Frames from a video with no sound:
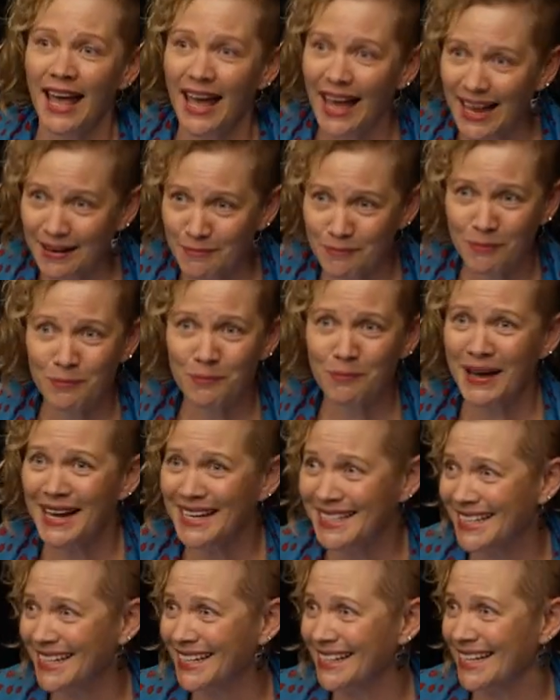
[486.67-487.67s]
and
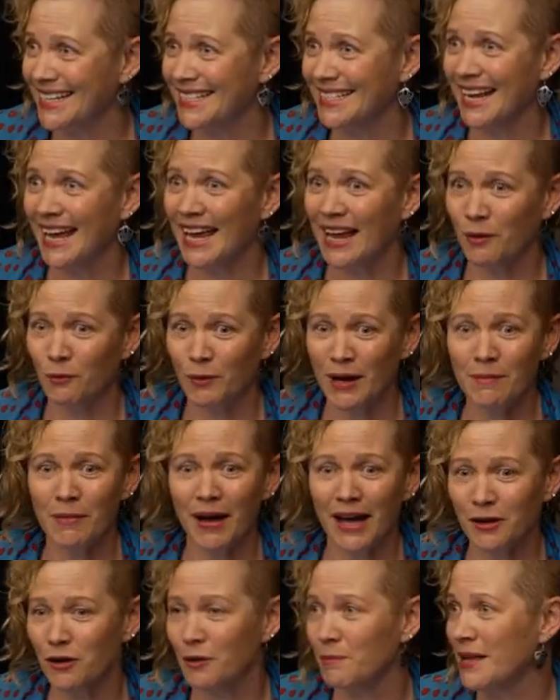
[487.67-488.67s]
basically saying we
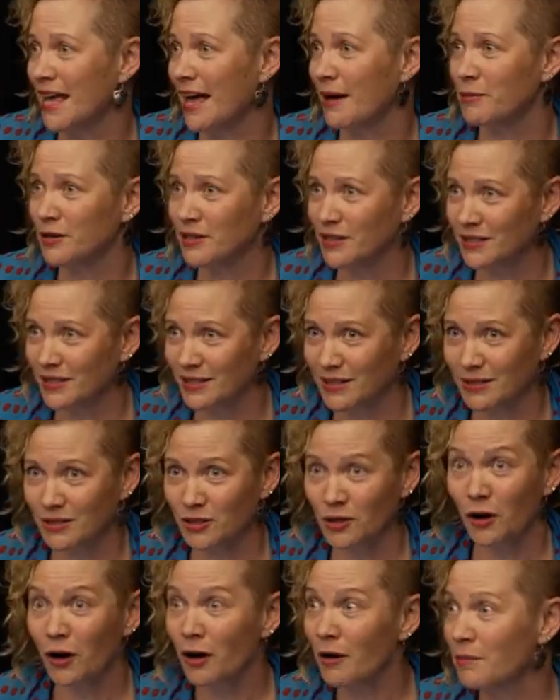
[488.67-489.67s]
might not be able to
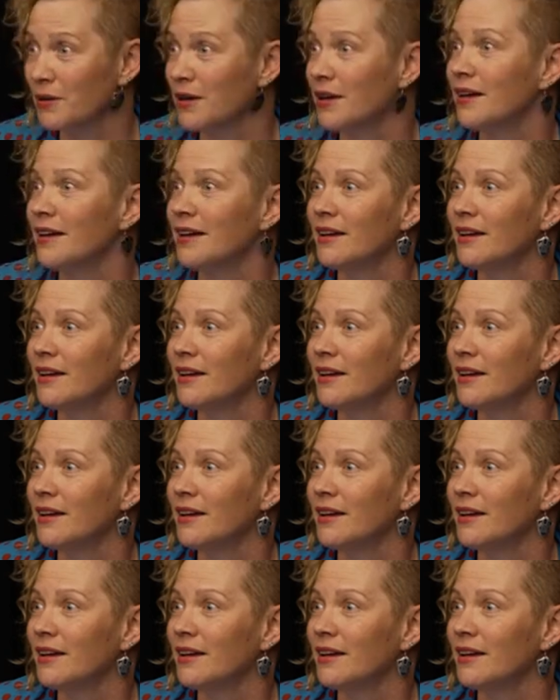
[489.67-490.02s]
stop